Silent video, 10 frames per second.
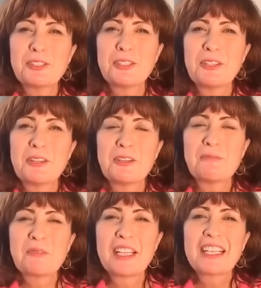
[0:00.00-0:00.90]
you to know,
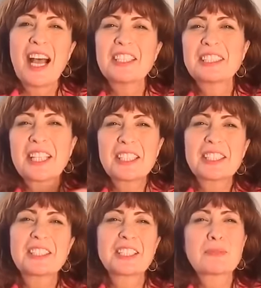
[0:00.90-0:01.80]
God
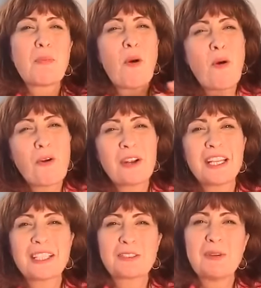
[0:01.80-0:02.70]
started just
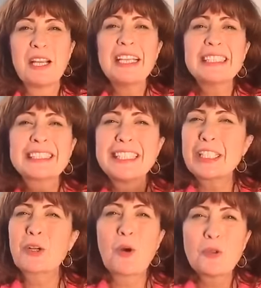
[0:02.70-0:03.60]
pouring into my... He's not
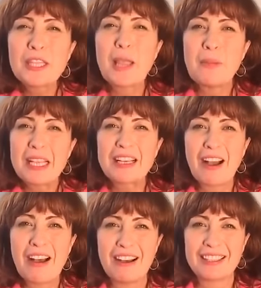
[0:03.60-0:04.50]
a condemning
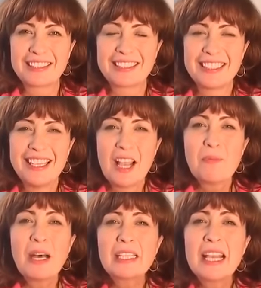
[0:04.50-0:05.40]
God,
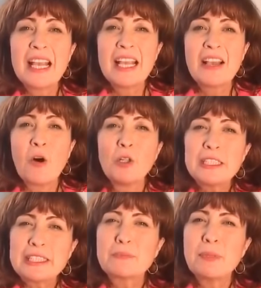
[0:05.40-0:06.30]
but
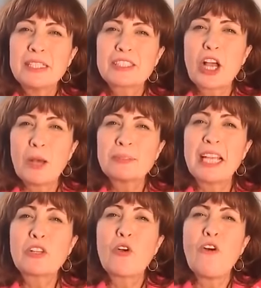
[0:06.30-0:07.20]
Holy Spirit comes
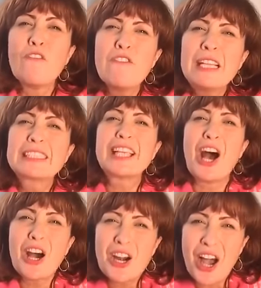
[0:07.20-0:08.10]
and convicts
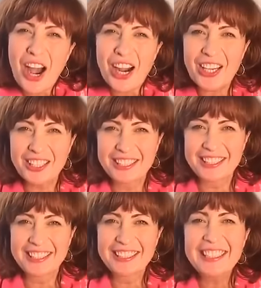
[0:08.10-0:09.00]
our
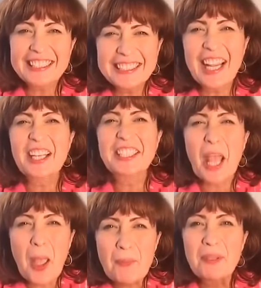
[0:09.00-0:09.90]
hearts. This started
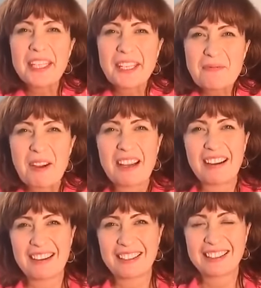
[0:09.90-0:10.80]
happening in my
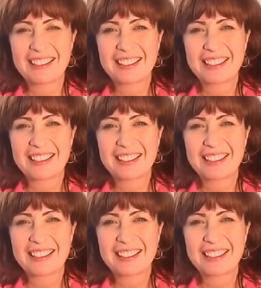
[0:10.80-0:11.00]
heart.